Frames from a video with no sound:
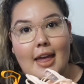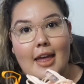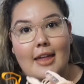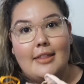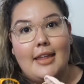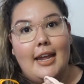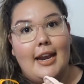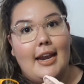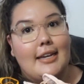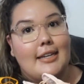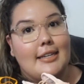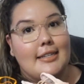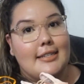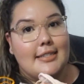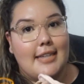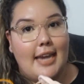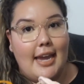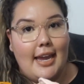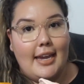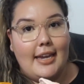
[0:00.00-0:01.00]
that I can
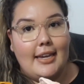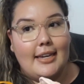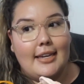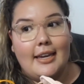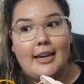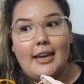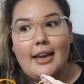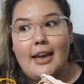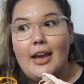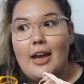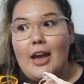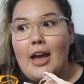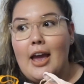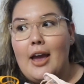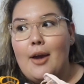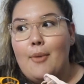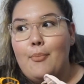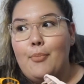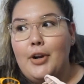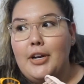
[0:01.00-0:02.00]
take
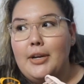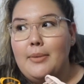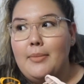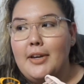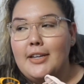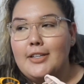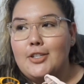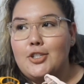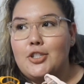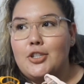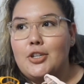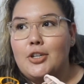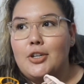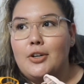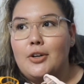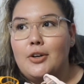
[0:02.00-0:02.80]
pretty much